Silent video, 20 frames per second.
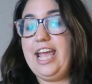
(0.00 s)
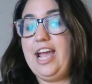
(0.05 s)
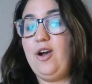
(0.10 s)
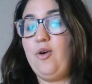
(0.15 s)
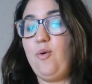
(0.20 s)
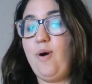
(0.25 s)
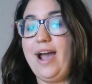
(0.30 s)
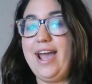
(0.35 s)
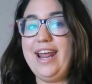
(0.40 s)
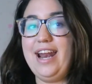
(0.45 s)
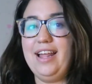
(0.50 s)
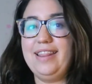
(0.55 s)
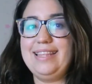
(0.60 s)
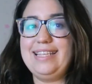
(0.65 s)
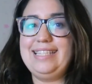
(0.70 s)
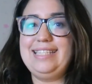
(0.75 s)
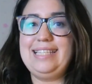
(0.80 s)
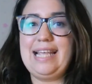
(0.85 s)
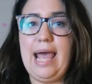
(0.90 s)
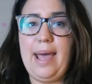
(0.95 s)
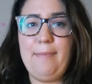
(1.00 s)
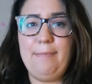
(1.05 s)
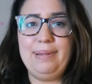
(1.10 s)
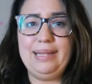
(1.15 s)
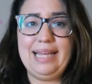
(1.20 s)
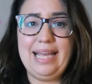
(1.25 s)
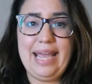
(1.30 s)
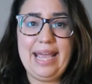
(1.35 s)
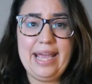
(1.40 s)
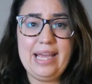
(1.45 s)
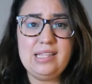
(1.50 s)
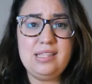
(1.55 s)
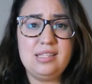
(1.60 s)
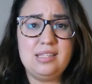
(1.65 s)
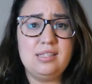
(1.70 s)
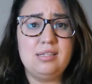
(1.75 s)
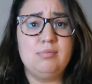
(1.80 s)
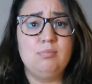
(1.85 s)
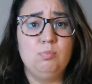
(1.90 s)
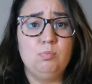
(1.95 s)
I get quiet on the set,
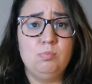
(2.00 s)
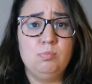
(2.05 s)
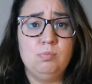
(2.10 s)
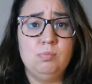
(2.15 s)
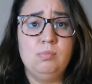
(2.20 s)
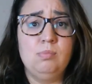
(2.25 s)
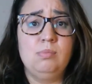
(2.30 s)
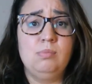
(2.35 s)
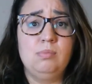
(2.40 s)
please?